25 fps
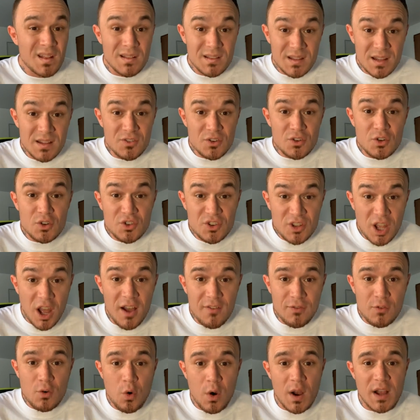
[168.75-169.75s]
These are
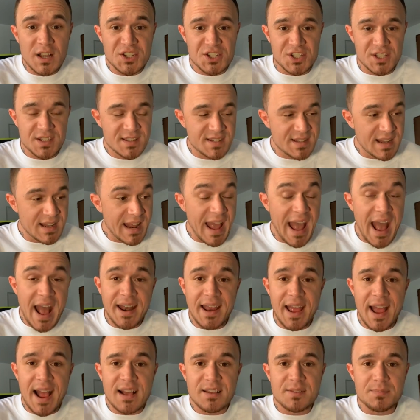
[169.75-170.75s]
tough questions that I had
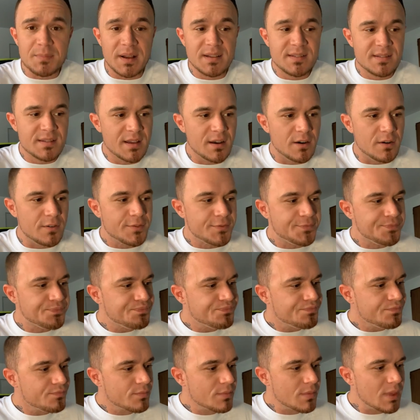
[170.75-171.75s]
to ask myself.
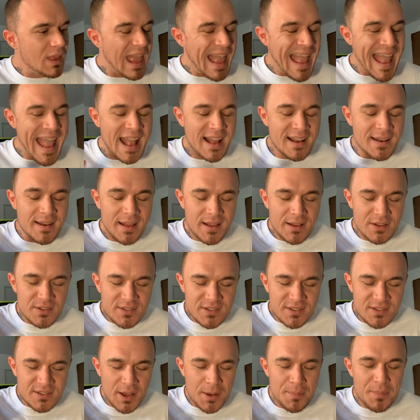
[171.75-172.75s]
And
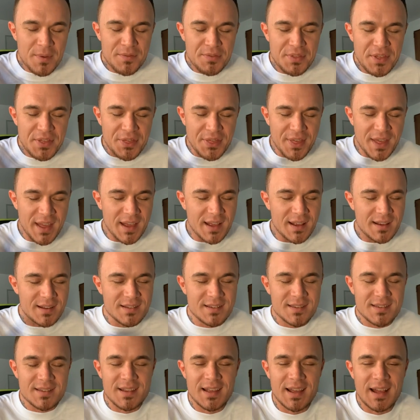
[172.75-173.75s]
some of the
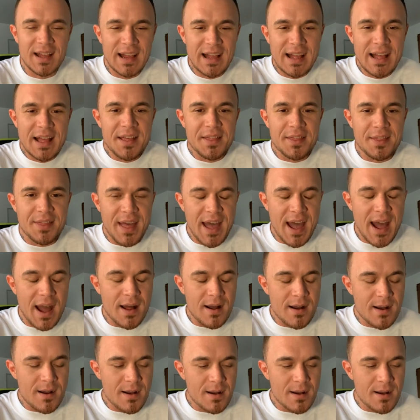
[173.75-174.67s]
things that